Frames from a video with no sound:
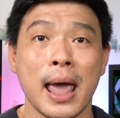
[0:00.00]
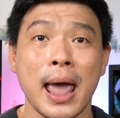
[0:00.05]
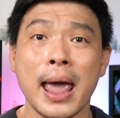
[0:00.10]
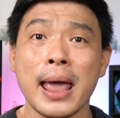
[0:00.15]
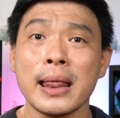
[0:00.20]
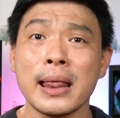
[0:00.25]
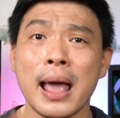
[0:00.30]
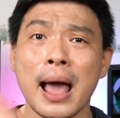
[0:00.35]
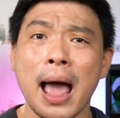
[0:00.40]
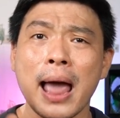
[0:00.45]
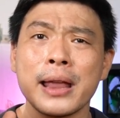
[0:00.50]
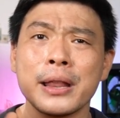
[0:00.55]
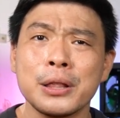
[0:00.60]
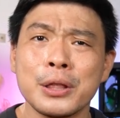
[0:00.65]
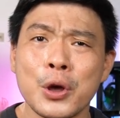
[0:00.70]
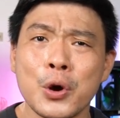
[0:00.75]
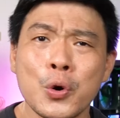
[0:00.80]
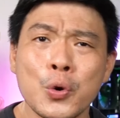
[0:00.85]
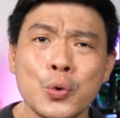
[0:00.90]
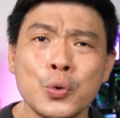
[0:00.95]
And I
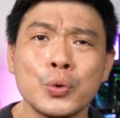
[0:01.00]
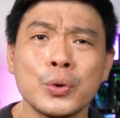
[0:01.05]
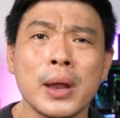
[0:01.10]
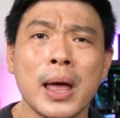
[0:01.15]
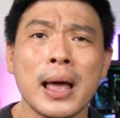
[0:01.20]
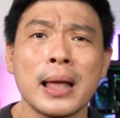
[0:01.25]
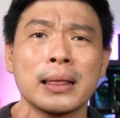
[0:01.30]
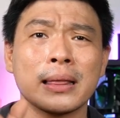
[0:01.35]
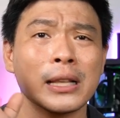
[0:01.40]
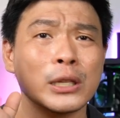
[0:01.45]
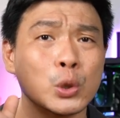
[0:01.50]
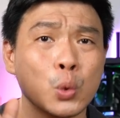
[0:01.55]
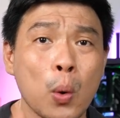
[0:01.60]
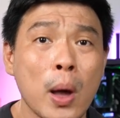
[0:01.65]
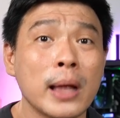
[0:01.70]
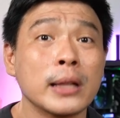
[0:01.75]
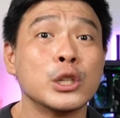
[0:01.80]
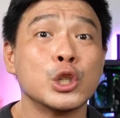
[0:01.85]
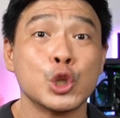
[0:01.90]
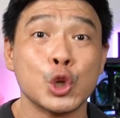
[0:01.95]
know na this
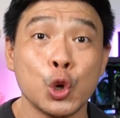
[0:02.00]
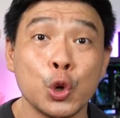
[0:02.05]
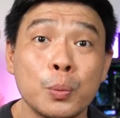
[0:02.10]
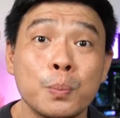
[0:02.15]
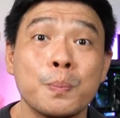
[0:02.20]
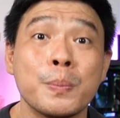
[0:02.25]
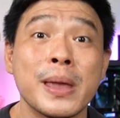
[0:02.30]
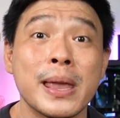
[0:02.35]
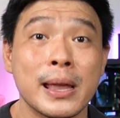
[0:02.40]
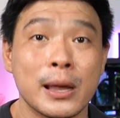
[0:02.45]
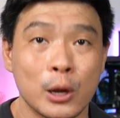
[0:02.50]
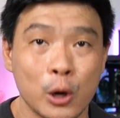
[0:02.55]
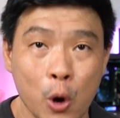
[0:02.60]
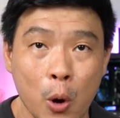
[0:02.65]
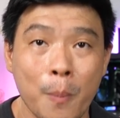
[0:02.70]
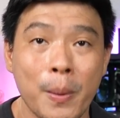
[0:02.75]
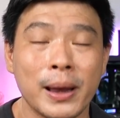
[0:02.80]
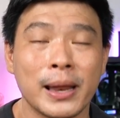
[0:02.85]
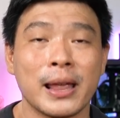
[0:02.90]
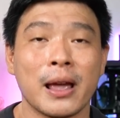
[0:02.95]
one should be
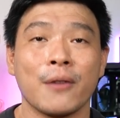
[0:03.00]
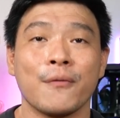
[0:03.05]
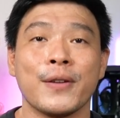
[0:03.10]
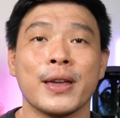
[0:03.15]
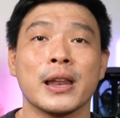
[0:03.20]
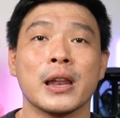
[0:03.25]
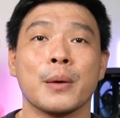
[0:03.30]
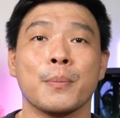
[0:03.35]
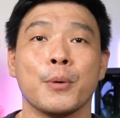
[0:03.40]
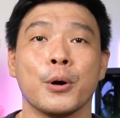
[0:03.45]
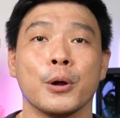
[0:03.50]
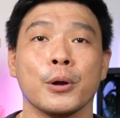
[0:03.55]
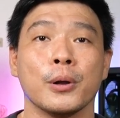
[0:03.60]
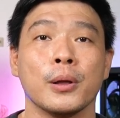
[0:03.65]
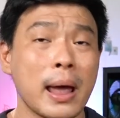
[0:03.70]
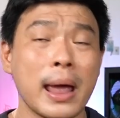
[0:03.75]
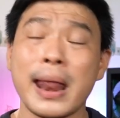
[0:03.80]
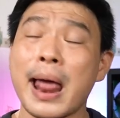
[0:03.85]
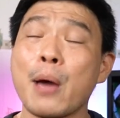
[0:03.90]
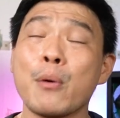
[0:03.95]
globally available.
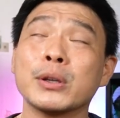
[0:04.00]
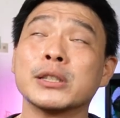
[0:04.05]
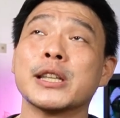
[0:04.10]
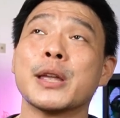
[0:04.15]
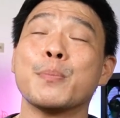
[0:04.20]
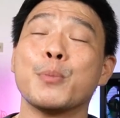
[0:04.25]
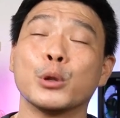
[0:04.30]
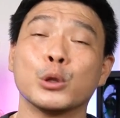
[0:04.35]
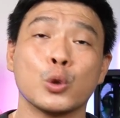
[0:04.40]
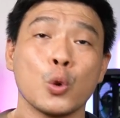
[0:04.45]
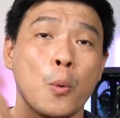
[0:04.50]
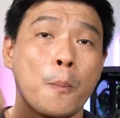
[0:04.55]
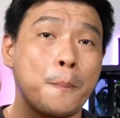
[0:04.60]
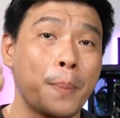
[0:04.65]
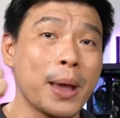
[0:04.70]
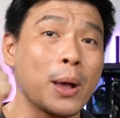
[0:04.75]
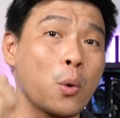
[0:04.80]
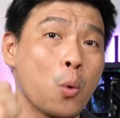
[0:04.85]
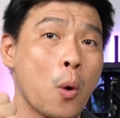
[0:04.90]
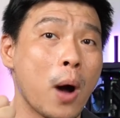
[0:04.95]
And I was able to
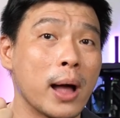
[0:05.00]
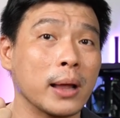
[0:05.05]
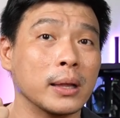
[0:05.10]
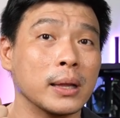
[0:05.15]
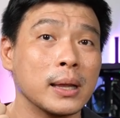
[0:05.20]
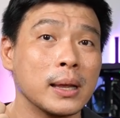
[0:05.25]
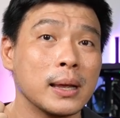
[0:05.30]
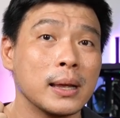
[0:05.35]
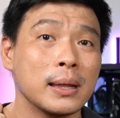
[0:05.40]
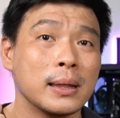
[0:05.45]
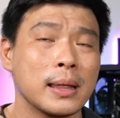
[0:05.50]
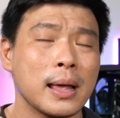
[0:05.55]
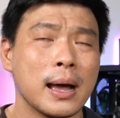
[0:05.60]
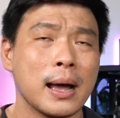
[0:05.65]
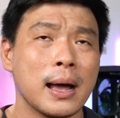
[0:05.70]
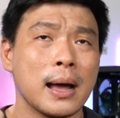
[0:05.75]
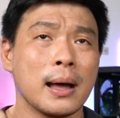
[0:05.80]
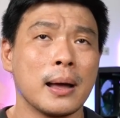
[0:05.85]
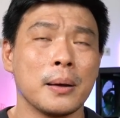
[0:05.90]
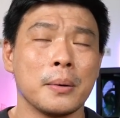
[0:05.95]
pick one
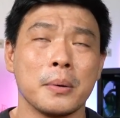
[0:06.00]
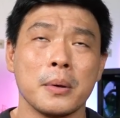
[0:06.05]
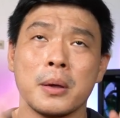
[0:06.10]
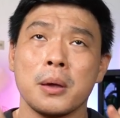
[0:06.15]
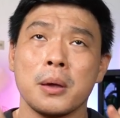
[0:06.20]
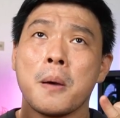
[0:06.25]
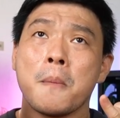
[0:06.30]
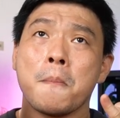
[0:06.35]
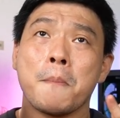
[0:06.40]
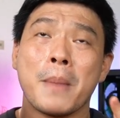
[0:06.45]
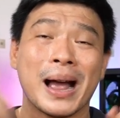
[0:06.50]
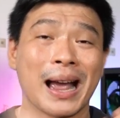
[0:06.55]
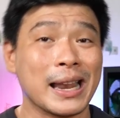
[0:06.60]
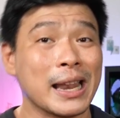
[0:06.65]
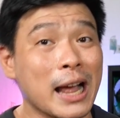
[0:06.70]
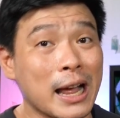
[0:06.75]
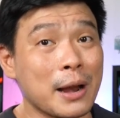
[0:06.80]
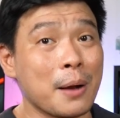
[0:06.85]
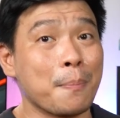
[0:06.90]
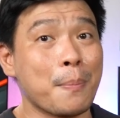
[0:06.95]
na
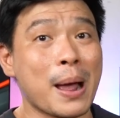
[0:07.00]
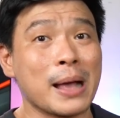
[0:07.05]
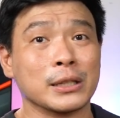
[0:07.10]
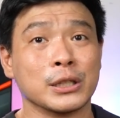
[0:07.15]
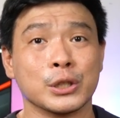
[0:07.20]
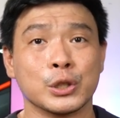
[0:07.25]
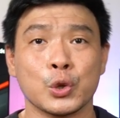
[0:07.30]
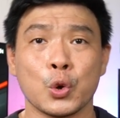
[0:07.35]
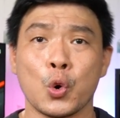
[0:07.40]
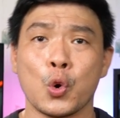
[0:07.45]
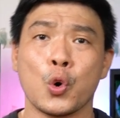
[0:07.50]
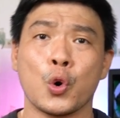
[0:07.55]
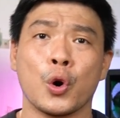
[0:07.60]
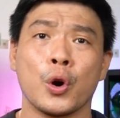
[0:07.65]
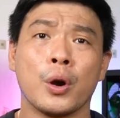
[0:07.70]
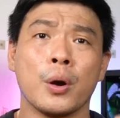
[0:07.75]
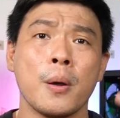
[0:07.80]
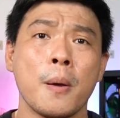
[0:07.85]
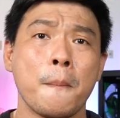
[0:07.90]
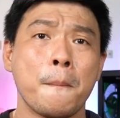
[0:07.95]
maganda ka ng
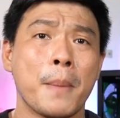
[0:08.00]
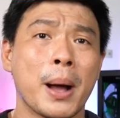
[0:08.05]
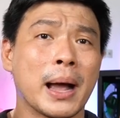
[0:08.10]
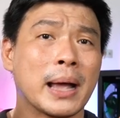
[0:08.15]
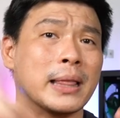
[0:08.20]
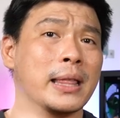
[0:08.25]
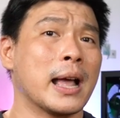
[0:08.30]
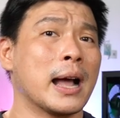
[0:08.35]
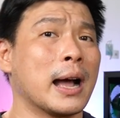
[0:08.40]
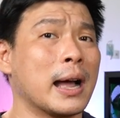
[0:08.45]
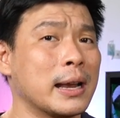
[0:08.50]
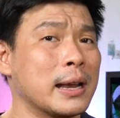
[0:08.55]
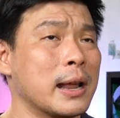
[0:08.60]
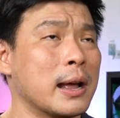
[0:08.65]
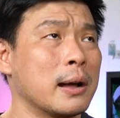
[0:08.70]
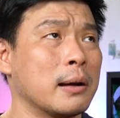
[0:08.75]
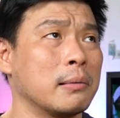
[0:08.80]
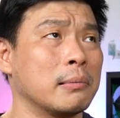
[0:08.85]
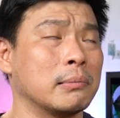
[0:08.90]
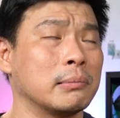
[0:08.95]
processor, maganda ka
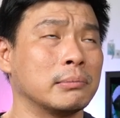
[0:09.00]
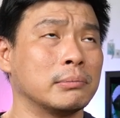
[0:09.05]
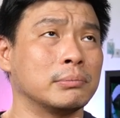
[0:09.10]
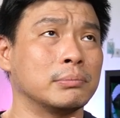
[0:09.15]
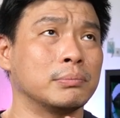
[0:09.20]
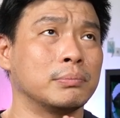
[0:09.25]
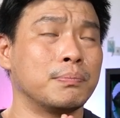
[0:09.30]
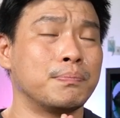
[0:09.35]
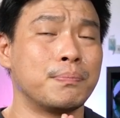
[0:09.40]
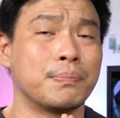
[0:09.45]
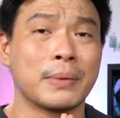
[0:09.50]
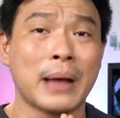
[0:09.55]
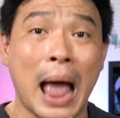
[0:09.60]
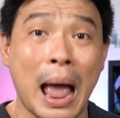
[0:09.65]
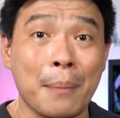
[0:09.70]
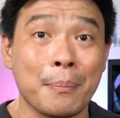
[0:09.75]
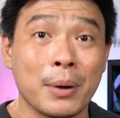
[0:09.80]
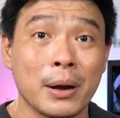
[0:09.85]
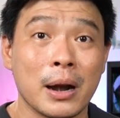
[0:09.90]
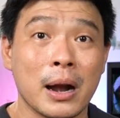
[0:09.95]
ng
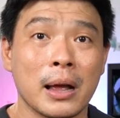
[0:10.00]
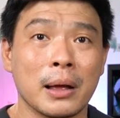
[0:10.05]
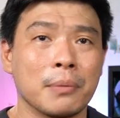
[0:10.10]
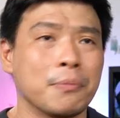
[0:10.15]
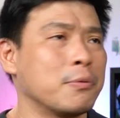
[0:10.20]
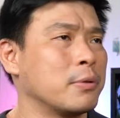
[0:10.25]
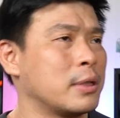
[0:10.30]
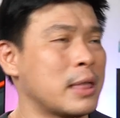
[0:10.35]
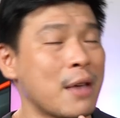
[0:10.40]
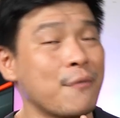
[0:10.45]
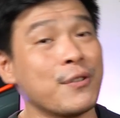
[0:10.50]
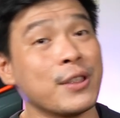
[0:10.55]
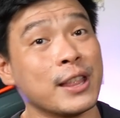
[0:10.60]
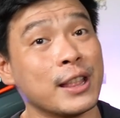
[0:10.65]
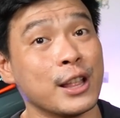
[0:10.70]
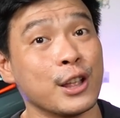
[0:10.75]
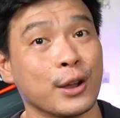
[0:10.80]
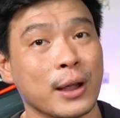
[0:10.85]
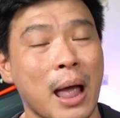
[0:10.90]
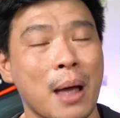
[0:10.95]
camera,
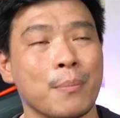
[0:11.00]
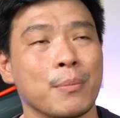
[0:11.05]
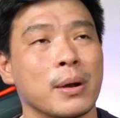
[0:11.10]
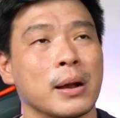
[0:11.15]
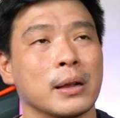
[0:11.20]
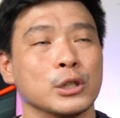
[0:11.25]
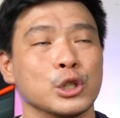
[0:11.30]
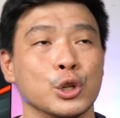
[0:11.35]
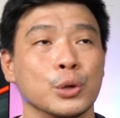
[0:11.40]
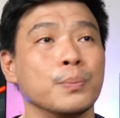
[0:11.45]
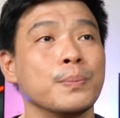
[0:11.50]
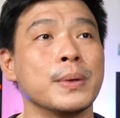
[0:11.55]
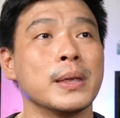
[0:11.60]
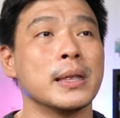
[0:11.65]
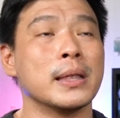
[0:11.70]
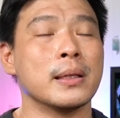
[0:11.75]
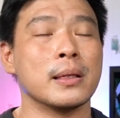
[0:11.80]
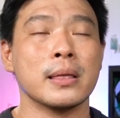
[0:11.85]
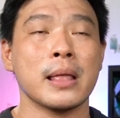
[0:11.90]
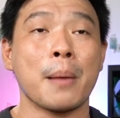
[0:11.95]
definitely camera should
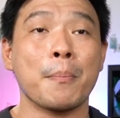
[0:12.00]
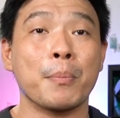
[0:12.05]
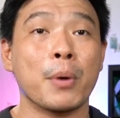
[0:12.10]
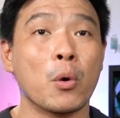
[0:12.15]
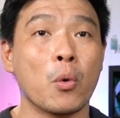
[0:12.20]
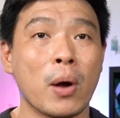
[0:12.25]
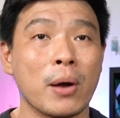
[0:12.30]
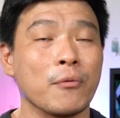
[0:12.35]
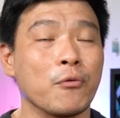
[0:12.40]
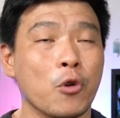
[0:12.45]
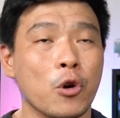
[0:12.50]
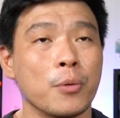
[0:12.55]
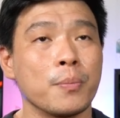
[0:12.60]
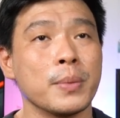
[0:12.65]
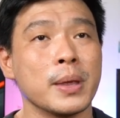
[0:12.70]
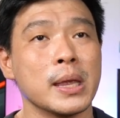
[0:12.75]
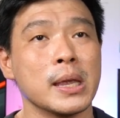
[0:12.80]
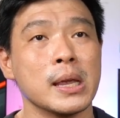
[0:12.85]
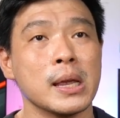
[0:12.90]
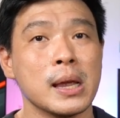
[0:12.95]
be number one for
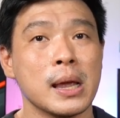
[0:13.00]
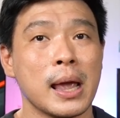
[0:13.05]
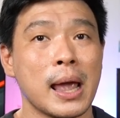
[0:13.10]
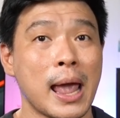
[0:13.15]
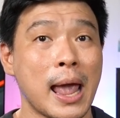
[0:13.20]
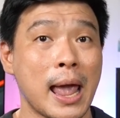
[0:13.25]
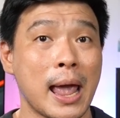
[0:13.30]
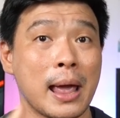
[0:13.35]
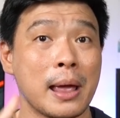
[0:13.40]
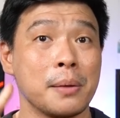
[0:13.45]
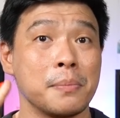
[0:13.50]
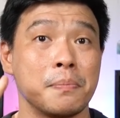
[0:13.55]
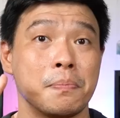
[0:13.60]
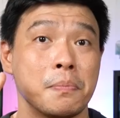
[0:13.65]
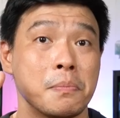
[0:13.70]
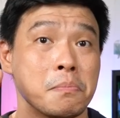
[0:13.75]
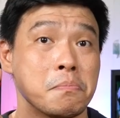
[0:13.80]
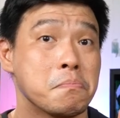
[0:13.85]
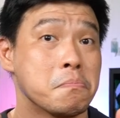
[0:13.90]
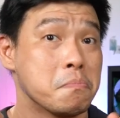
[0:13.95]
me. And
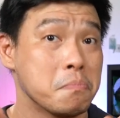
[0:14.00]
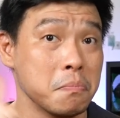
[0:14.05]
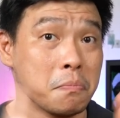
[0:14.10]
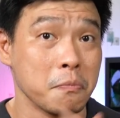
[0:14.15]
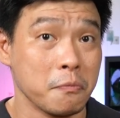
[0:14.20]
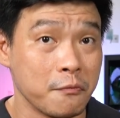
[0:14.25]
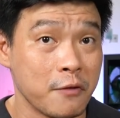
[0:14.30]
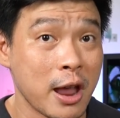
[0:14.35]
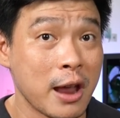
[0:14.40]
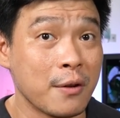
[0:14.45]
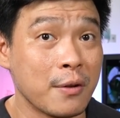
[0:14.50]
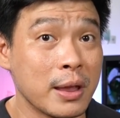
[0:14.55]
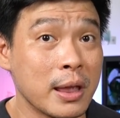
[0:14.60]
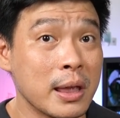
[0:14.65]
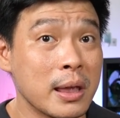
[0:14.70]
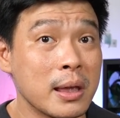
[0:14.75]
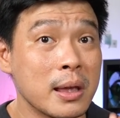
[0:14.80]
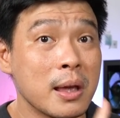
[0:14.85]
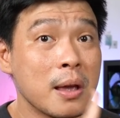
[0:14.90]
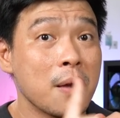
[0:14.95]

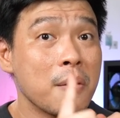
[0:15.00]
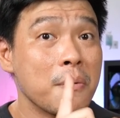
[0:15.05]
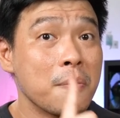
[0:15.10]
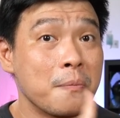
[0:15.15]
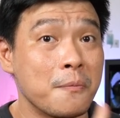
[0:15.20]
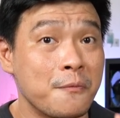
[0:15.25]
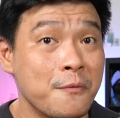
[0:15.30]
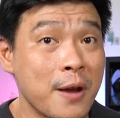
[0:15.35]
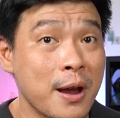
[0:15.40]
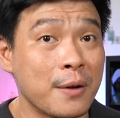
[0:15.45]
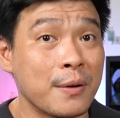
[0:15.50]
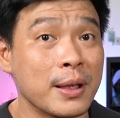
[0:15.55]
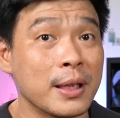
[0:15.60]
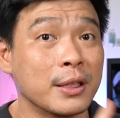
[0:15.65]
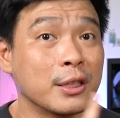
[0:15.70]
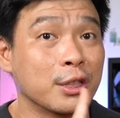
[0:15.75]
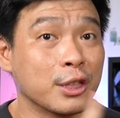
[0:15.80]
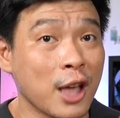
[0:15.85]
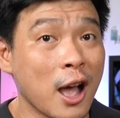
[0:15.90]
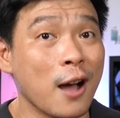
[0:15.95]
very,
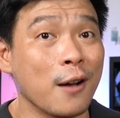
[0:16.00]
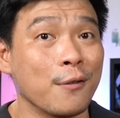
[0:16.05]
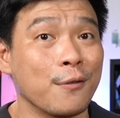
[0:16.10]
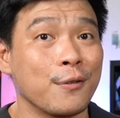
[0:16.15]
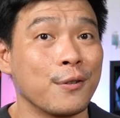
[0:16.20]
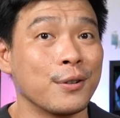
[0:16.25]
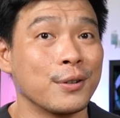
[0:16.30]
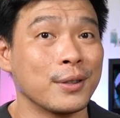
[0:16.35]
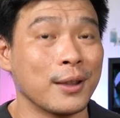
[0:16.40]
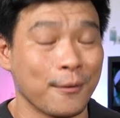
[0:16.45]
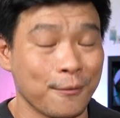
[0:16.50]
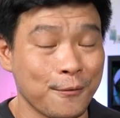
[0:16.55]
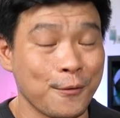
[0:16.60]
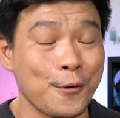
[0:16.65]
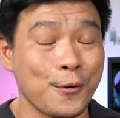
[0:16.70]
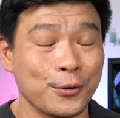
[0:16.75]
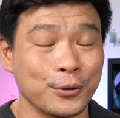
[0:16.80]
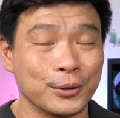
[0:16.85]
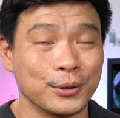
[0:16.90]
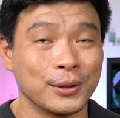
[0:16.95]
very tough na
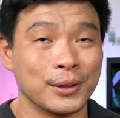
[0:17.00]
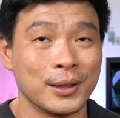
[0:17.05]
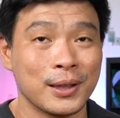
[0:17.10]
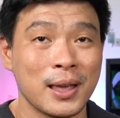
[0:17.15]
phone.